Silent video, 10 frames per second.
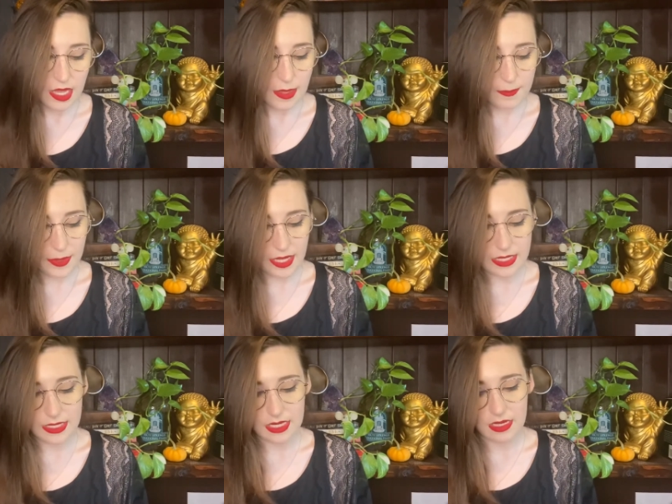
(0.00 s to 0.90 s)

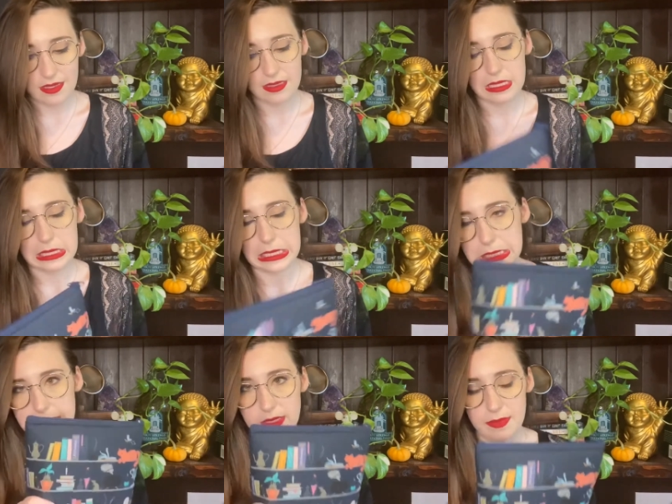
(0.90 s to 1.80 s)
but this is
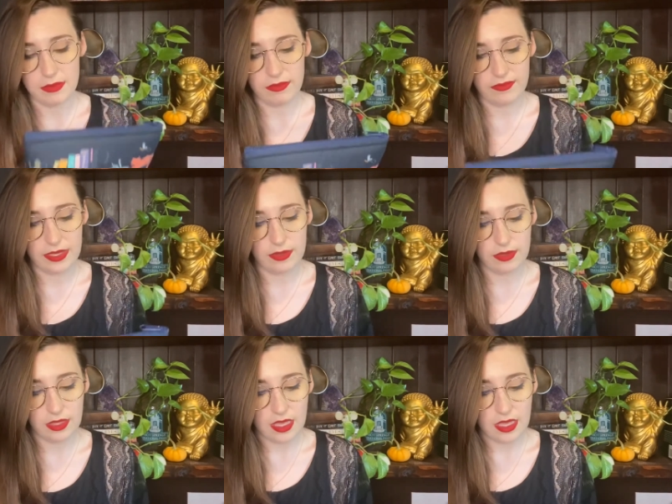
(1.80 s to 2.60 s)
the big reveal.